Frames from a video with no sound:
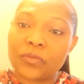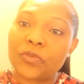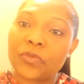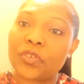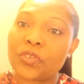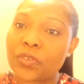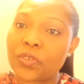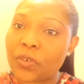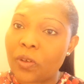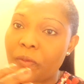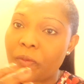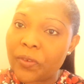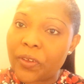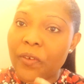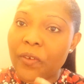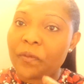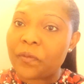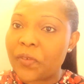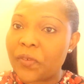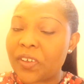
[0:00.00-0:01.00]
to sort of
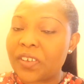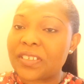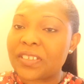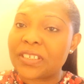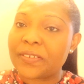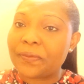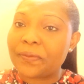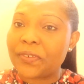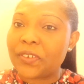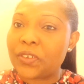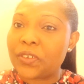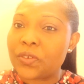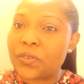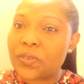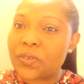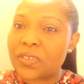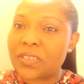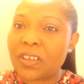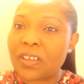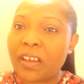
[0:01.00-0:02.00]
convert it for you
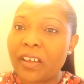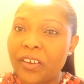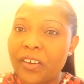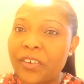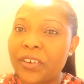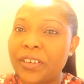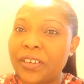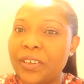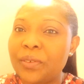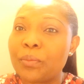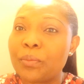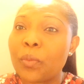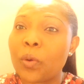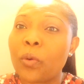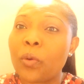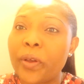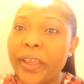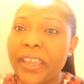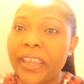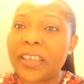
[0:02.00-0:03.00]
to start earning
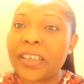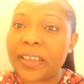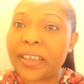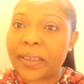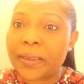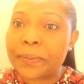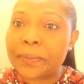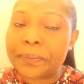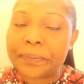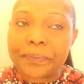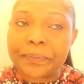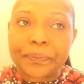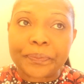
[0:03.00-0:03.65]
more income?